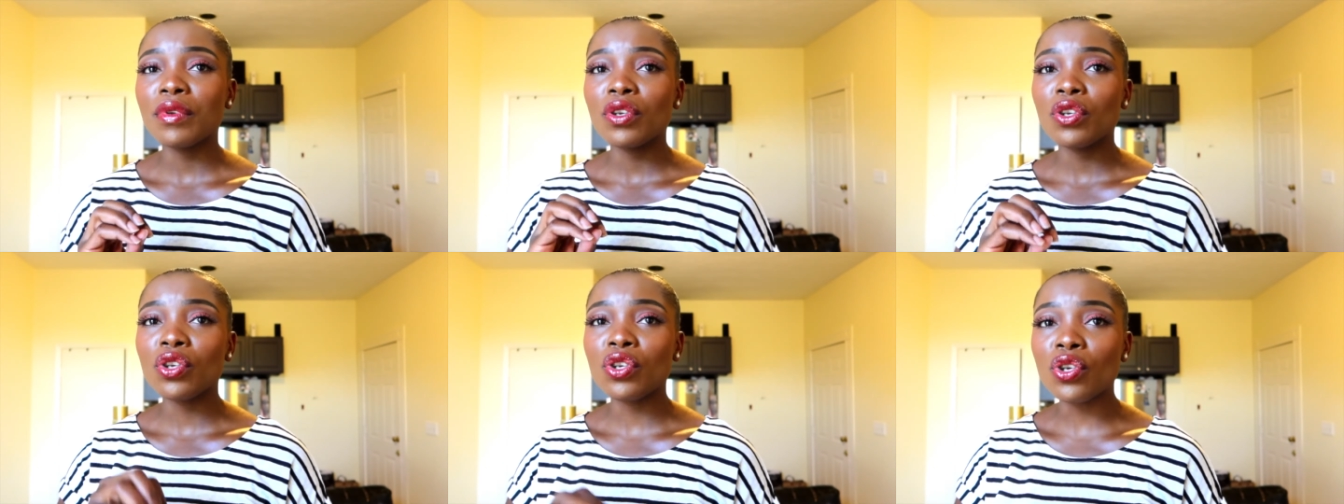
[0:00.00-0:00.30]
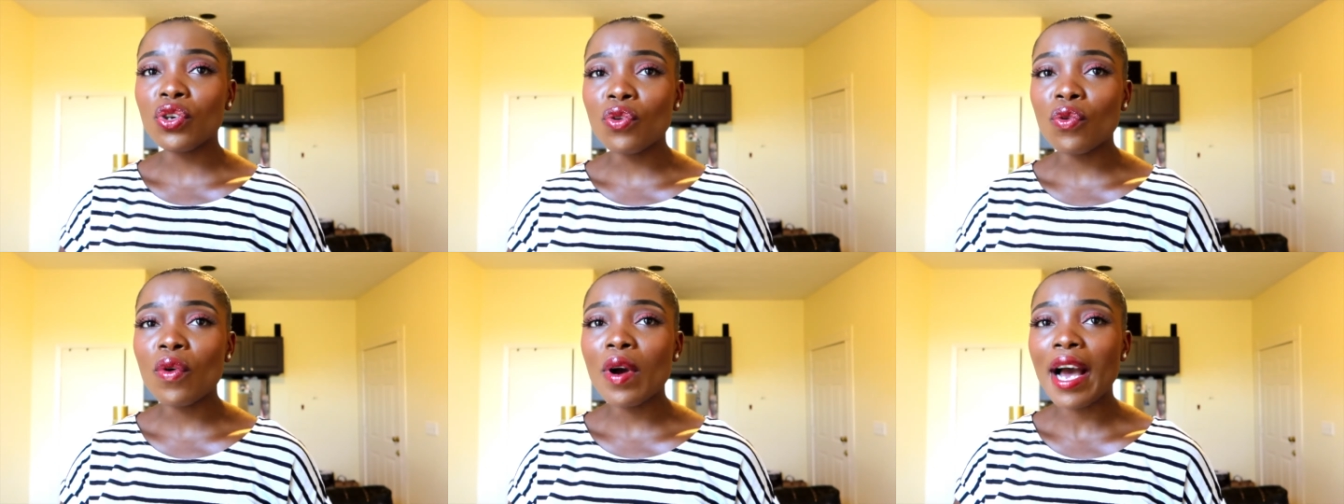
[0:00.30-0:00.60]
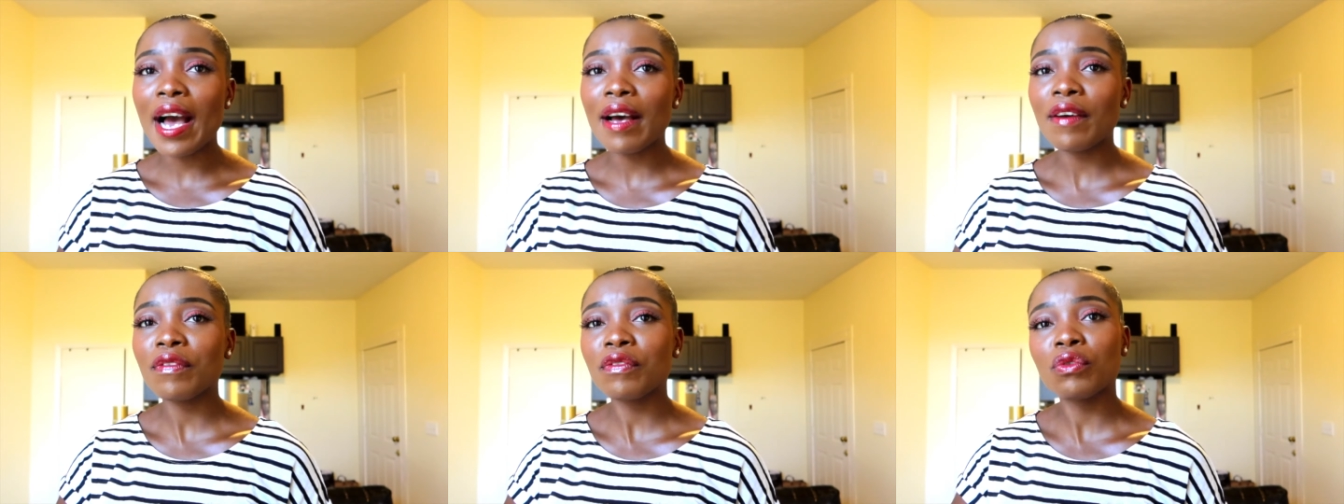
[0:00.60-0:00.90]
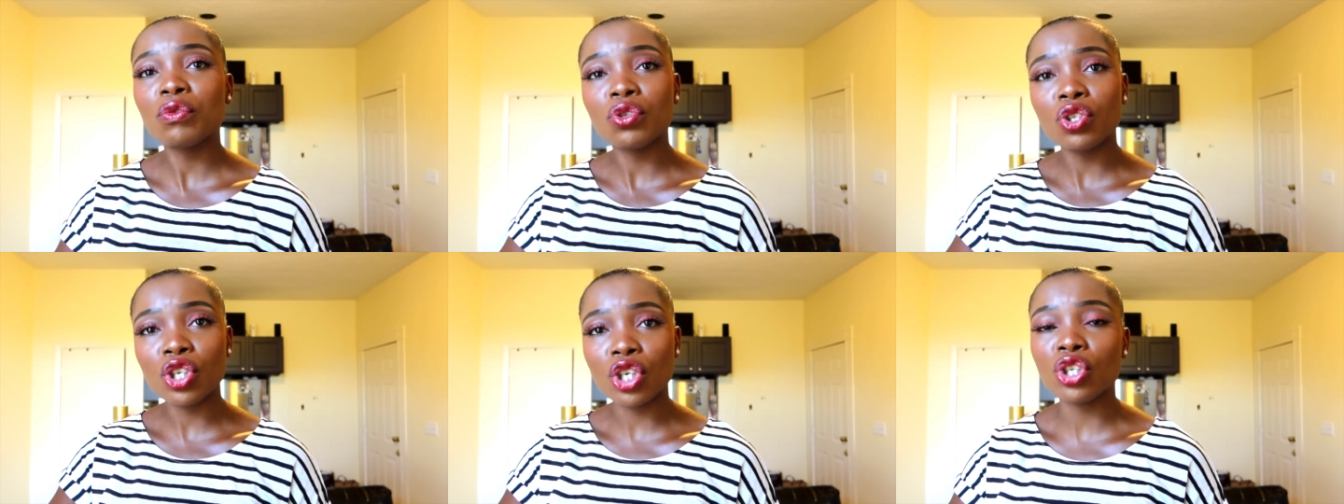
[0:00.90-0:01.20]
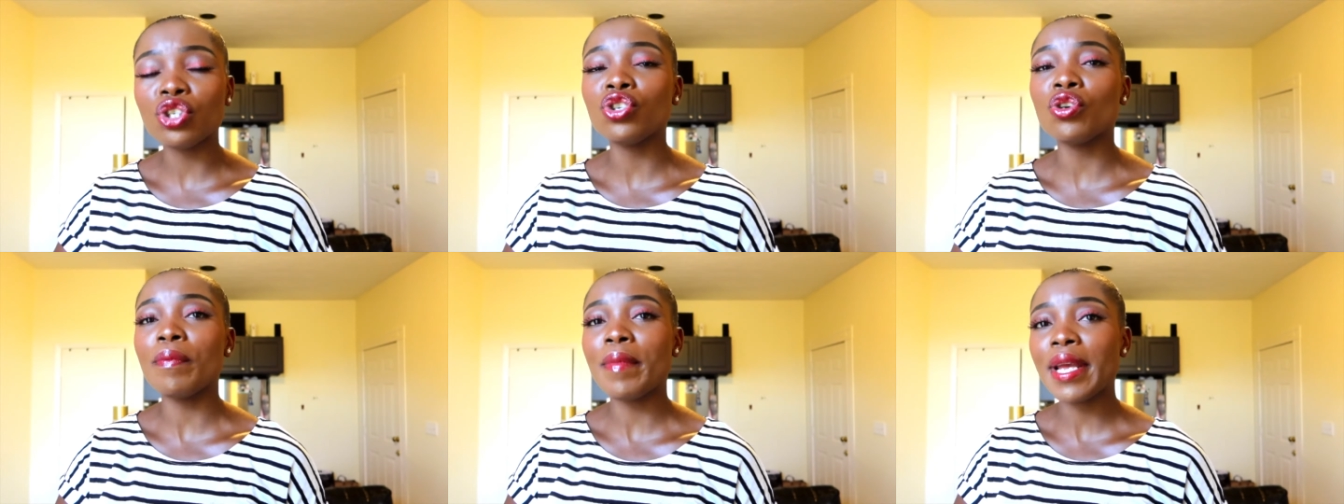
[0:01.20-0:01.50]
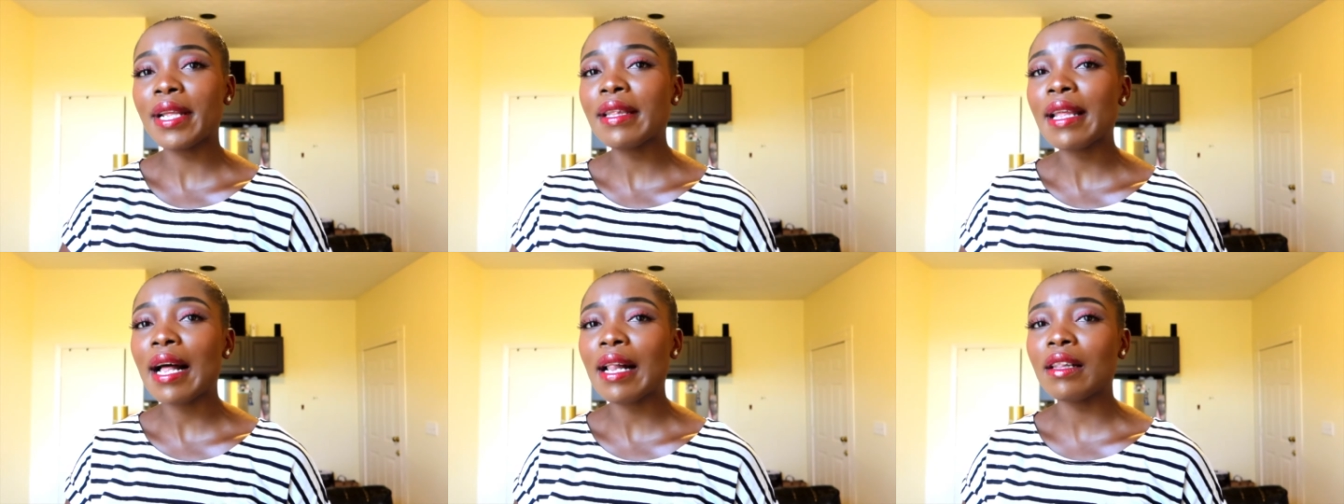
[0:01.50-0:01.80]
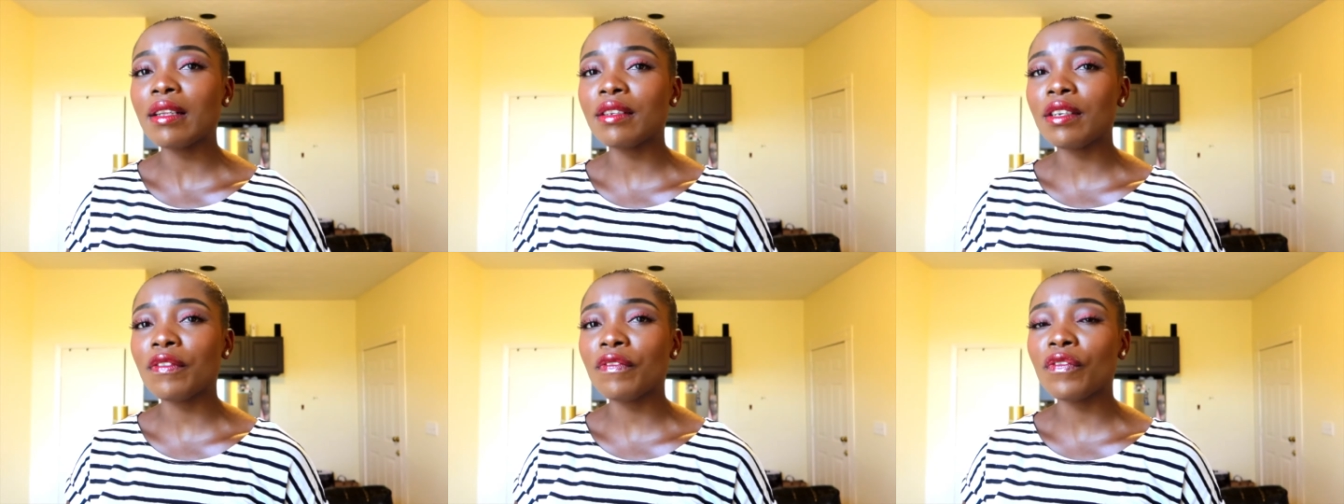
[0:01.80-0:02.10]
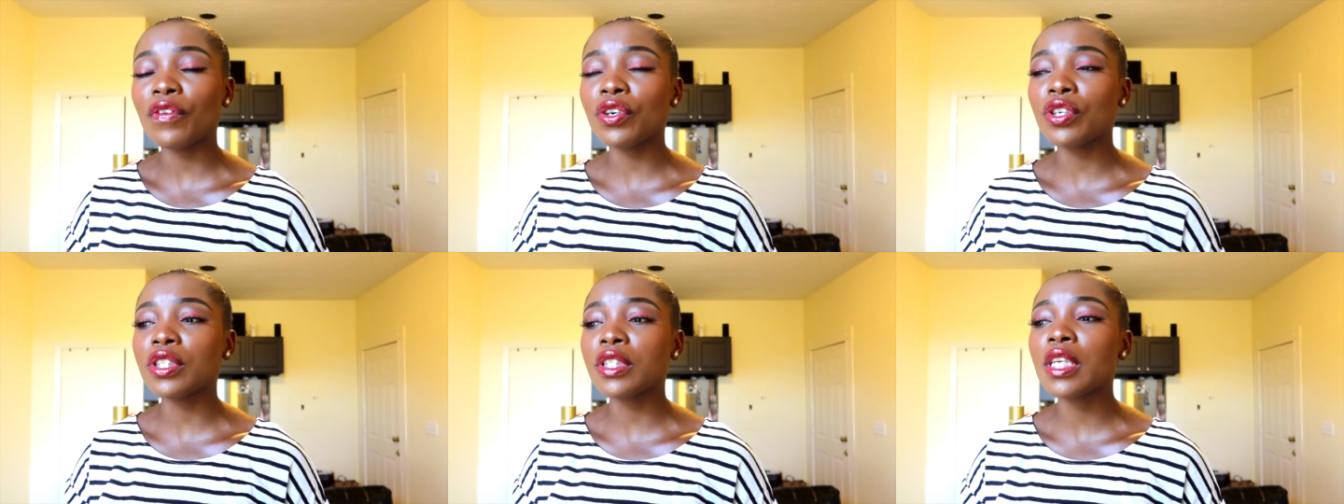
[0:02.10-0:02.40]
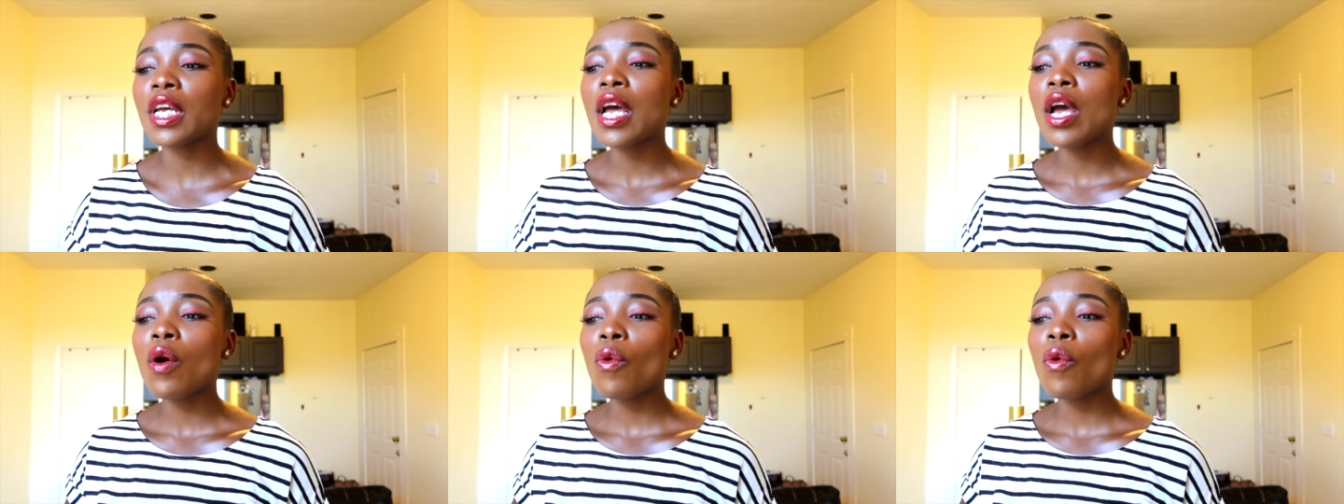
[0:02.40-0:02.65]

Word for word: You have to change your mentality first.